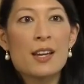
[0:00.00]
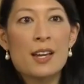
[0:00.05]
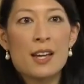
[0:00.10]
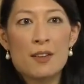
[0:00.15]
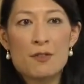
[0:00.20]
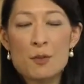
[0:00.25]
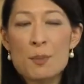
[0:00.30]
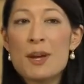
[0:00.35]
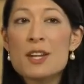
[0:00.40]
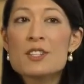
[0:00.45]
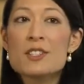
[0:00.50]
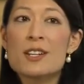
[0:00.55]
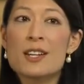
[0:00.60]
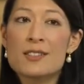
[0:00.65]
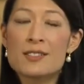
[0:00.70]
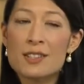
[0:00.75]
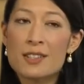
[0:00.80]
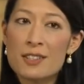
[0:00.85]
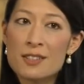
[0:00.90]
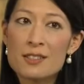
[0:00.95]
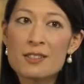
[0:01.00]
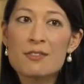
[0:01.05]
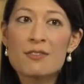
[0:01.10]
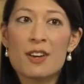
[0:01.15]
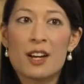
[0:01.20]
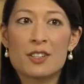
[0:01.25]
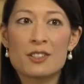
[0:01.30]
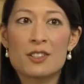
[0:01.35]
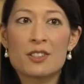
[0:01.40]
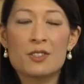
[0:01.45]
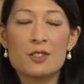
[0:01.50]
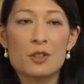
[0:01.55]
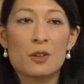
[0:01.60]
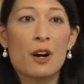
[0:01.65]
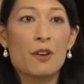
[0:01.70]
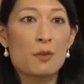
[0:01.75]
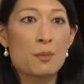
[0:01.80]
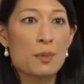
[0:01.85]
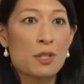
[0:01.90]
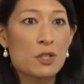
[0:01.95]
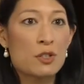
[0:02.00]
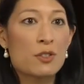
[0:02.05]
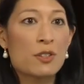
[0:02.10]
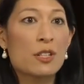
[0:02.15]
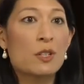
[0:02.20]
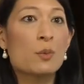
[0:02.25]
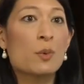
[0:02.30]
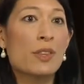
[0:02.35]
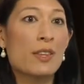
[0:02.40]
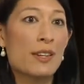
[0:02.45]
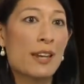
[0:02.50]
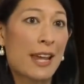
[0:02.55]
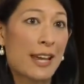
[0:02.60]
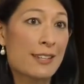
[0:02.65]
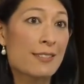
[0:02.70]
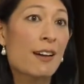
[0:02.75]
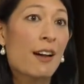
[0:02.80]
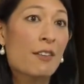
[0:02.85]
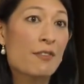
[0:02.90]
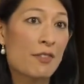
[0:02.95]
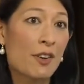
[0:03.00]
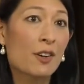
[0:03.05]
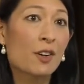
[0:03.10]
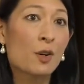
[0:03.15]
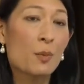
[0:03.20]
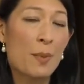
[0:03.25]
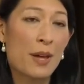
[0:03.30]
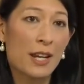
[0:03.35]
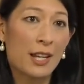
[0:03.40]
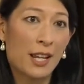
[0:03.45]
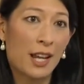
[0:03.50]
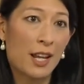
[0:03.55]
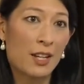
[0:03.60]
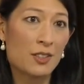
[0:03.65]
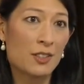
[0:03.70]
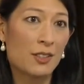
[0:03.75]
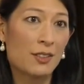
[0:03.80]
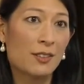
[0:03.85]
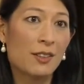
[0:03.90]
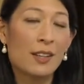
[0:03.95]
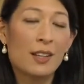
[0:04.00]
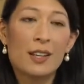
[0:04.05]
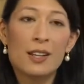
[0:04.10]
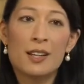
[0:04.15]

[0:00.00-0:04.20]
If a patient has a yeast infection, she'll often be treated with an antifungal medication.